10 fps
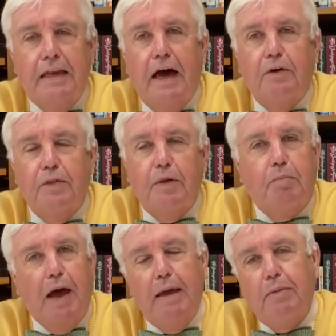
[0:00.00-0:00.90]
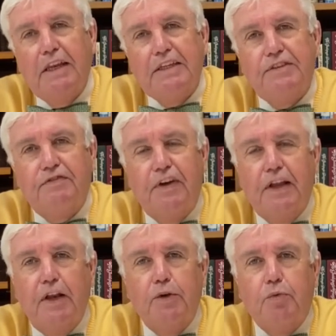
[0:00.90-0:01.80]
Now, the Bible is
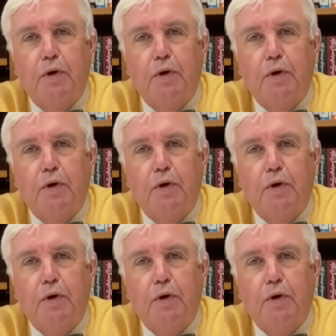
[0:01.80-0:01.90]
filled